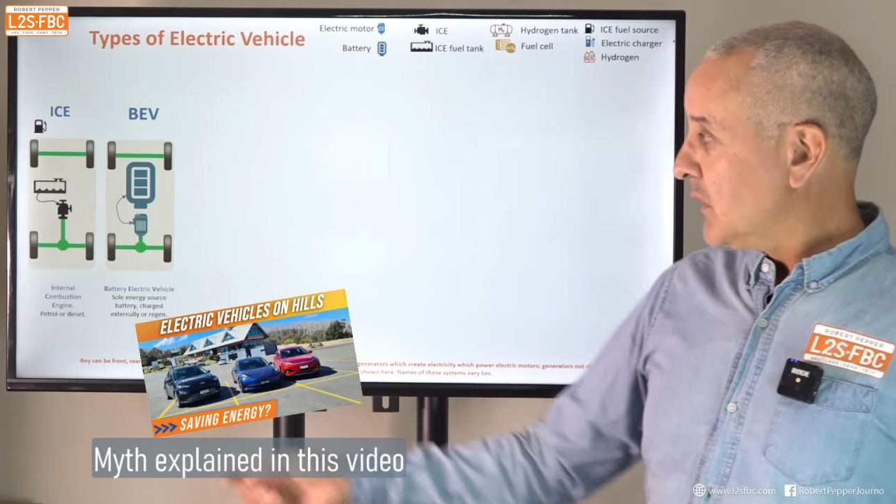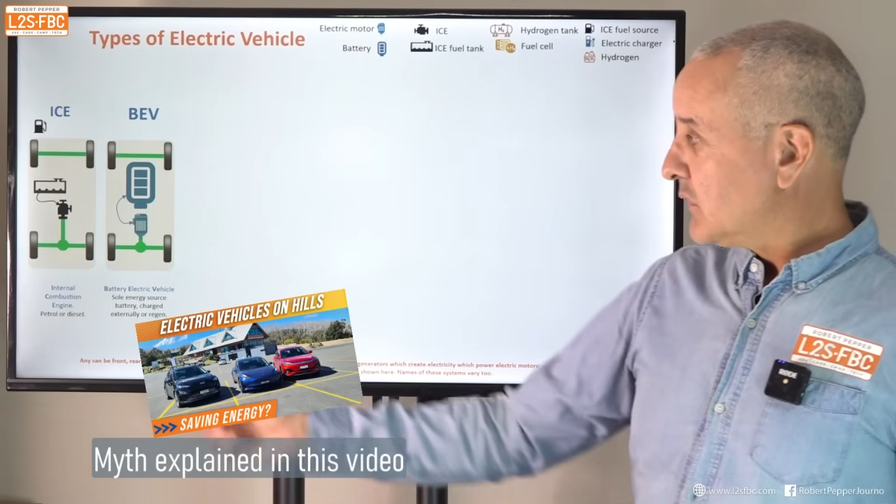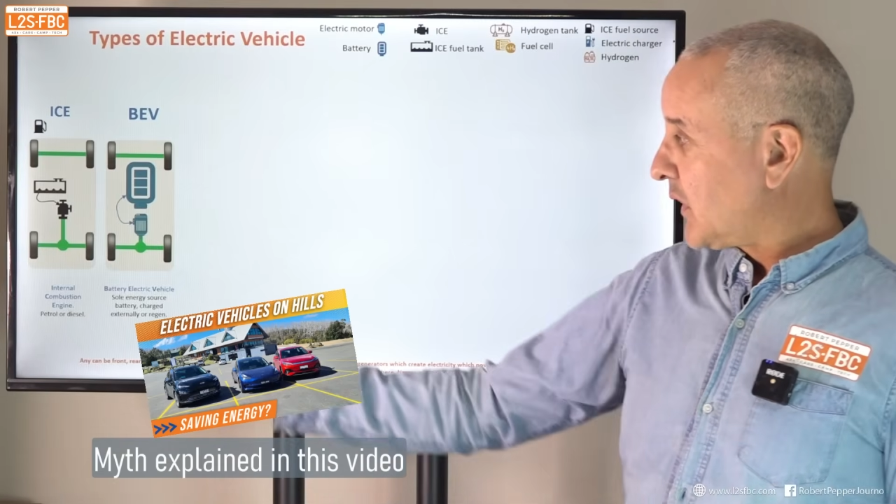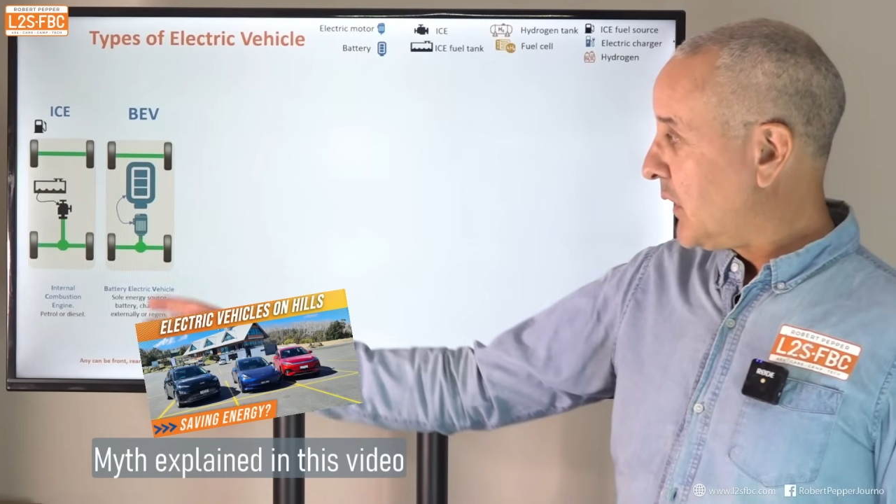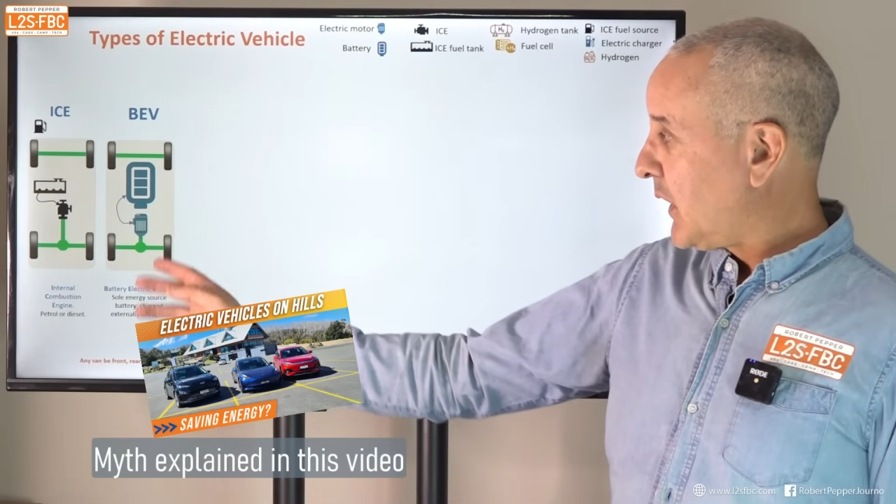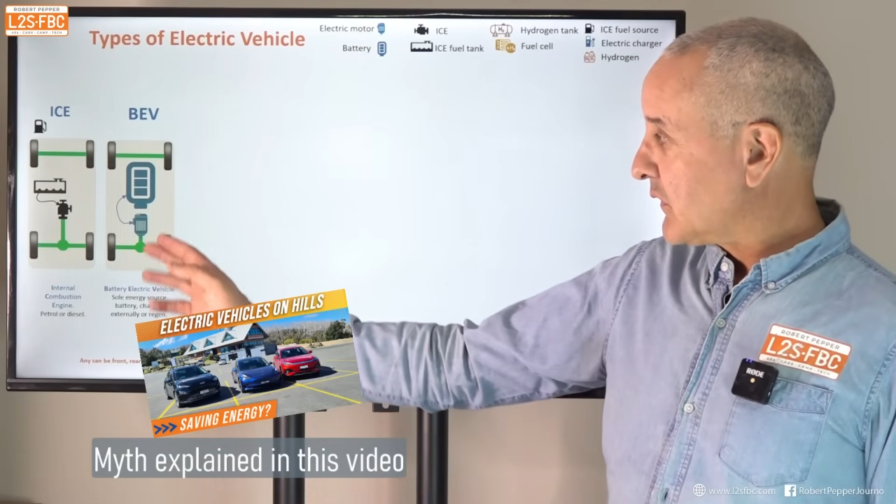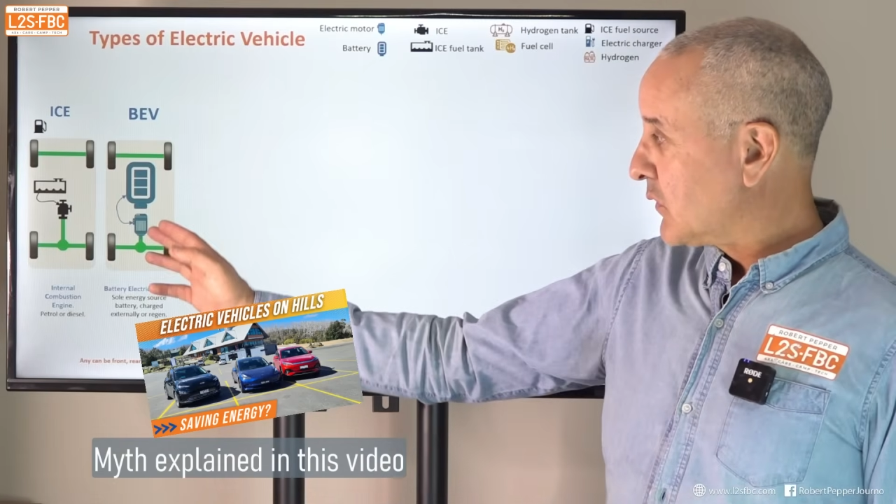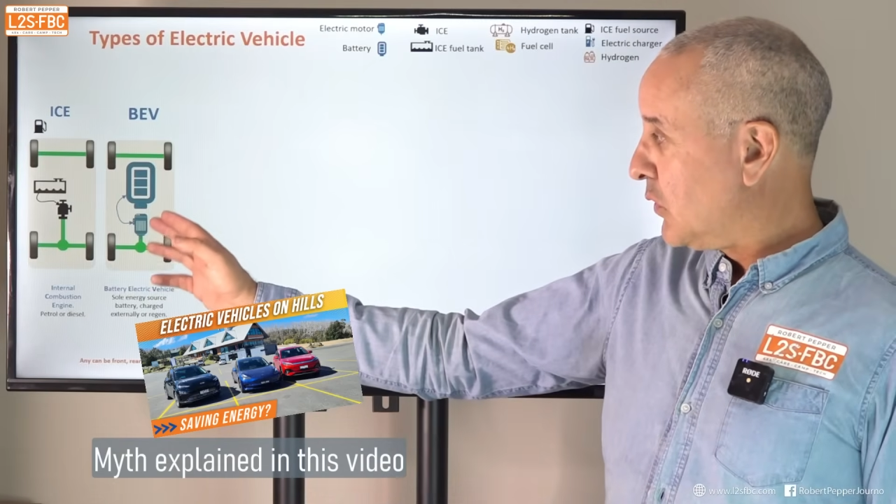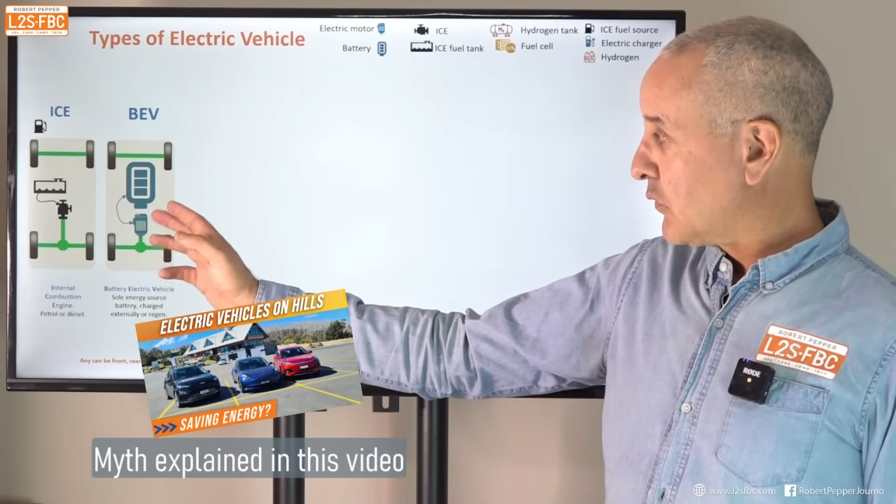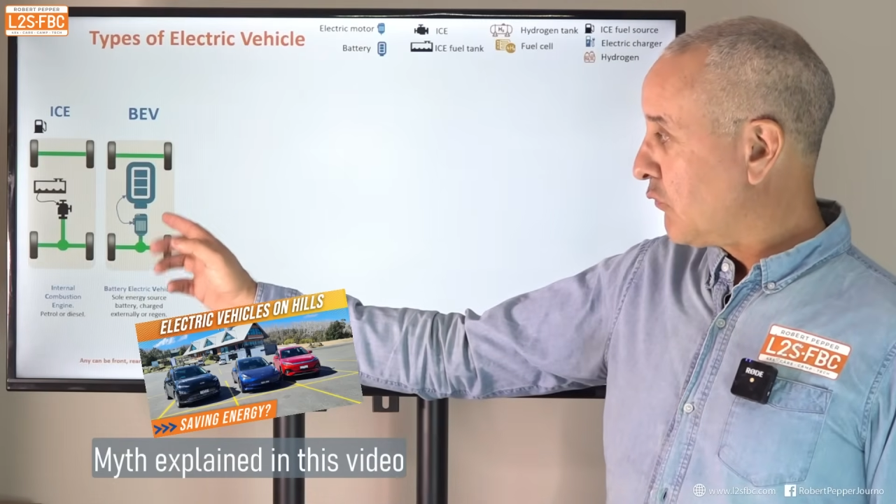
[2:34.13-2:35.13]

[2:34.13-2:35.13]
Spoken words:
So that's called